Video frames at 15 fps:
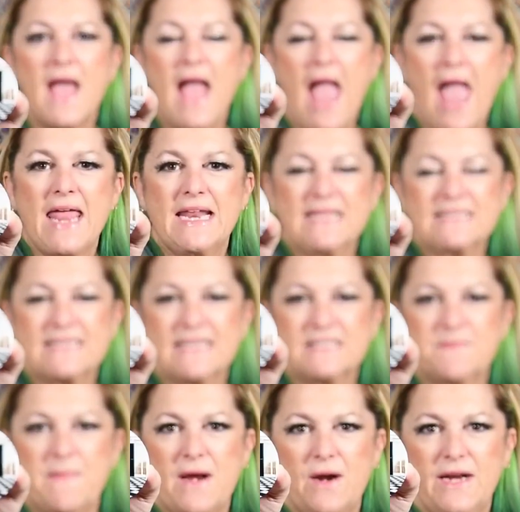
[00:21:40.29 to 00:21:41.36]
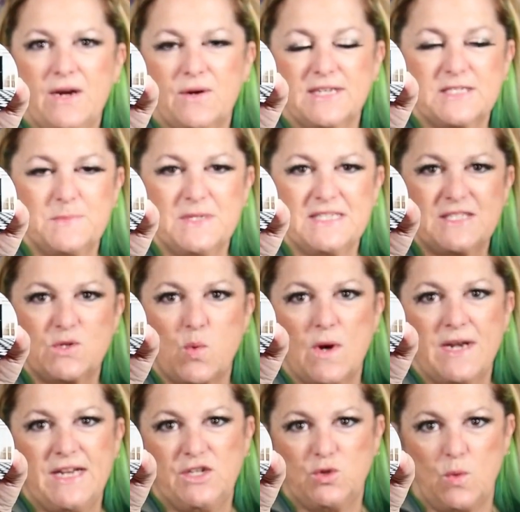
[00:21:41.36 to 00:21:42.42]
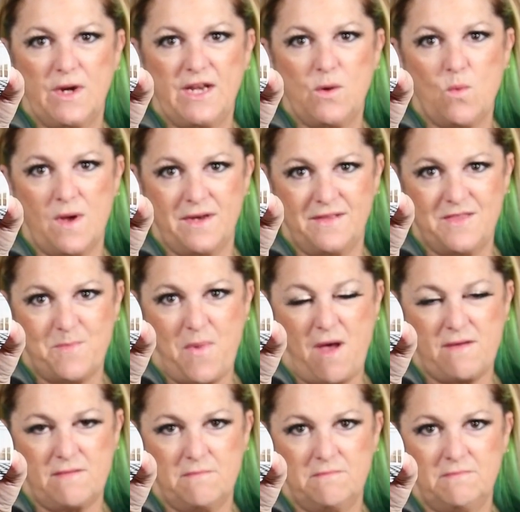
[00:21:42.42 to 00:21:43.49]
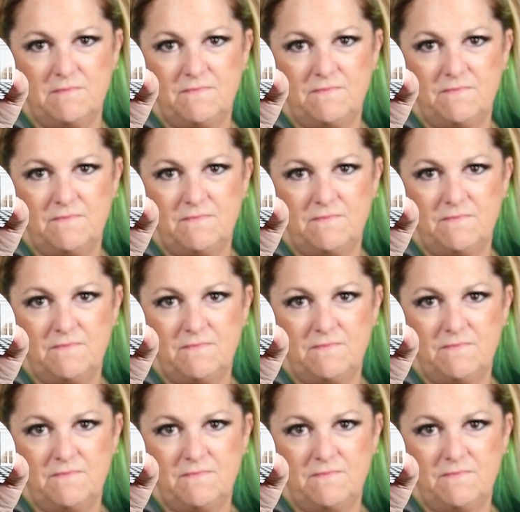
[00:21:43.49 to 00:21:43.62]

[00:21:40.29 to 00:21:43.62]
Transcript: and it says Merry Christmas 2021 at the bottom.